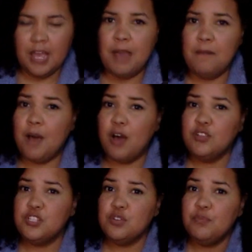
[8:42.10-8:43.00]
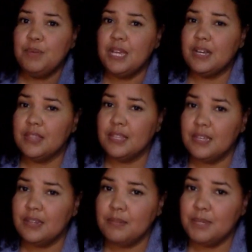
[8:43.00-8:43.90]
And also being a
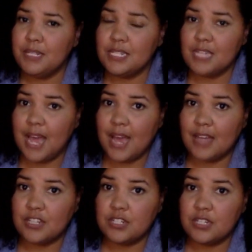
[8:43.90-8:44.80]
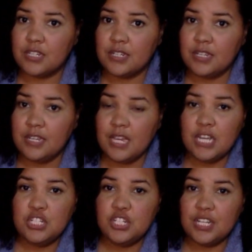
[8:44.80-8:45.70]
little bit detached.
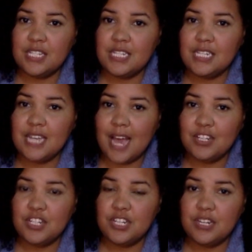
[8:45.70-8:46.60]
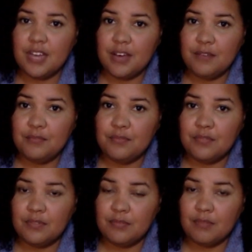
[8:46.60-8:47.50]
Just detached enough,
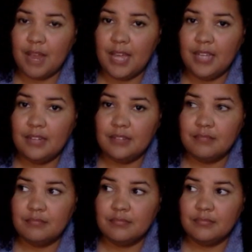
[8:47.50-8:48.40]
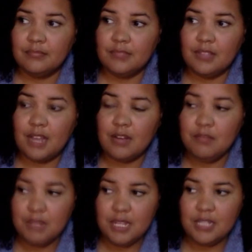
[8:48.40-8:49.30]
right? Not
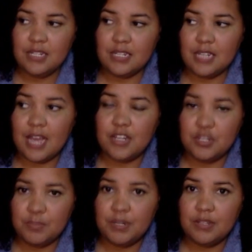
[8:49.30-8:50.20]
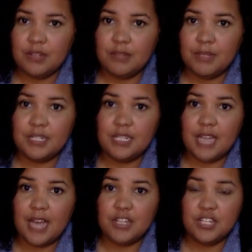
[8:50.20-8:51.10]
completely detached, but a little bit
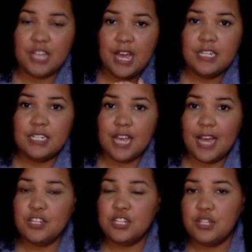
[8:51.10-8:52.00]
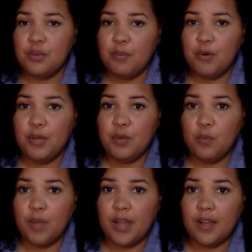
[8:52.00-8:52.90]
detached. Detached to the point
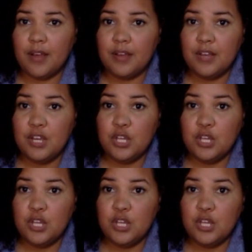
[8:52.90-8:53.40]
where